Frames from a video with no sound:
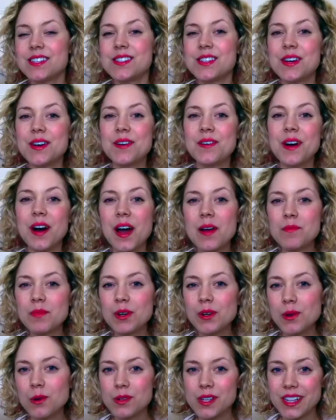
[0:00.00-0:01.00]
So
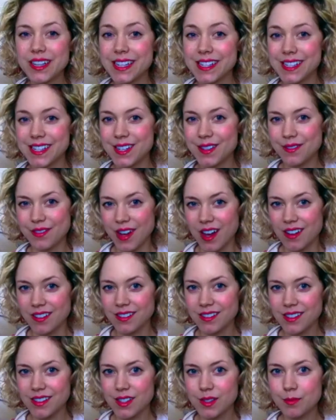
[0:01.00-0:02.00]
I'm recording this in
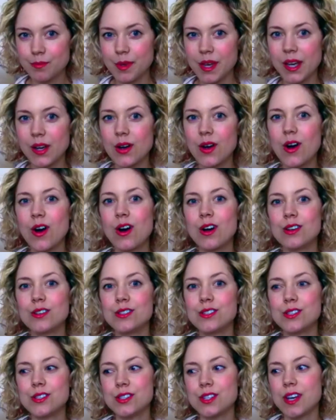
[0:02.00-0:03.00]
advance
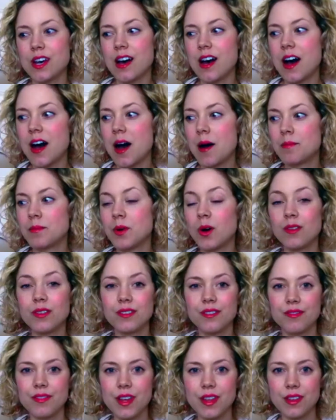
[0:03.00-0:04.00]
because
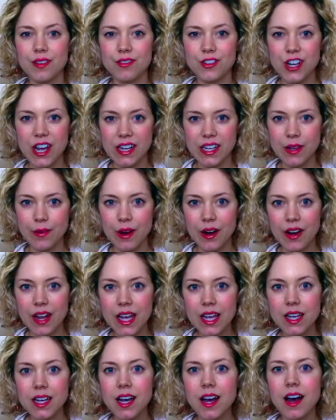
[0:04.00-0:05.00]
on the 5th of
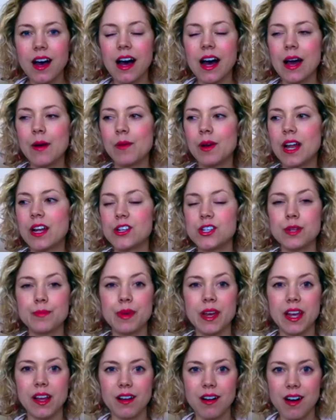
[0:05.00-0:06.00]
January, I will
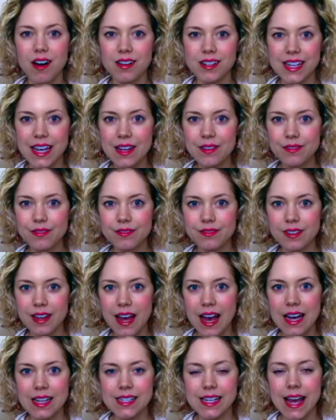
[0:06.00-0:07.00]
actually be in Cardiff
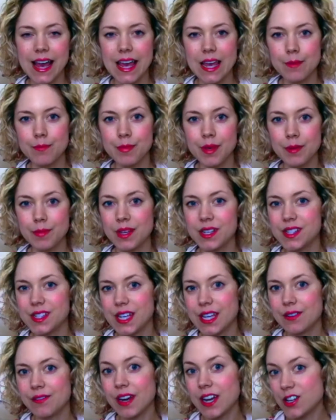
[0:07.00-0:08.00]
at a
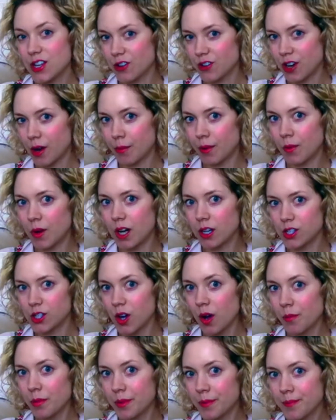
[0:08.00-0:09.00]
BBC radio drama
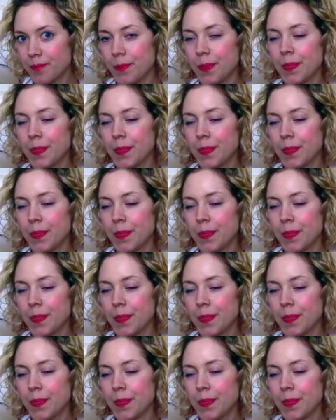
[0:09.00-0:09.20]
workshop.